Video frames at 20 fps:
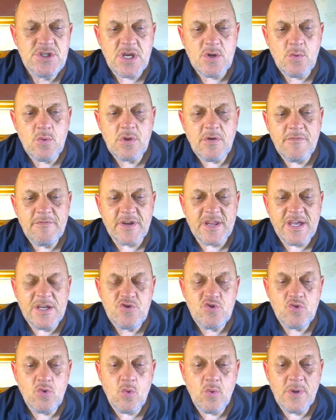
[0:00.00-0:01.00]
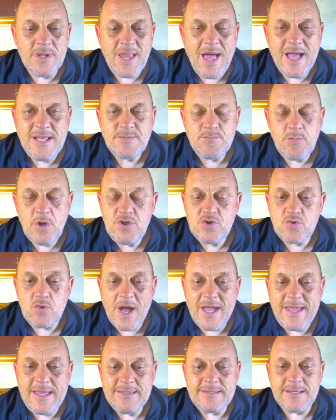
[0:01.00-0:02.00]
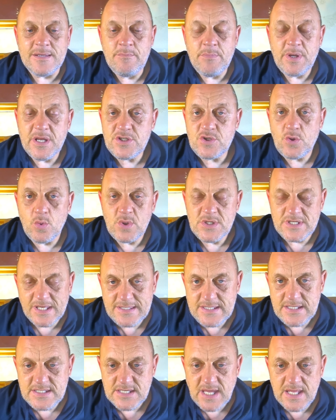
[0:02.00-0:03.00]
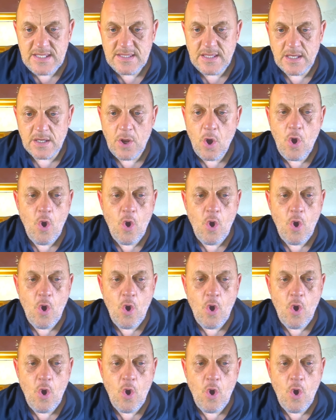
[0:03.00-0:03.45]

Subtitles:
jailed for his role in last month's riot in Bristol city centre.